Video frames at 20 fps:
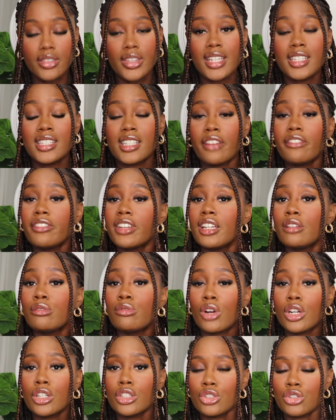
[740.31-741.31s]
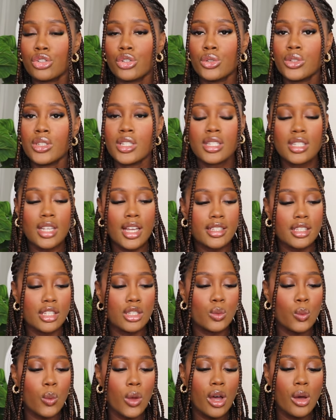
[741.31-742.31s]
they definitely run true to size
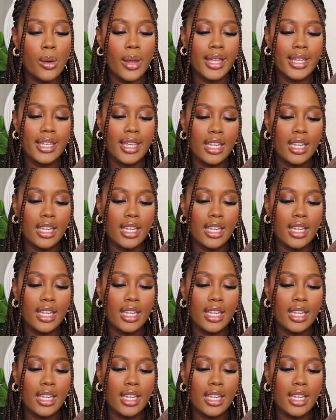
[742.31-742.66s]
as well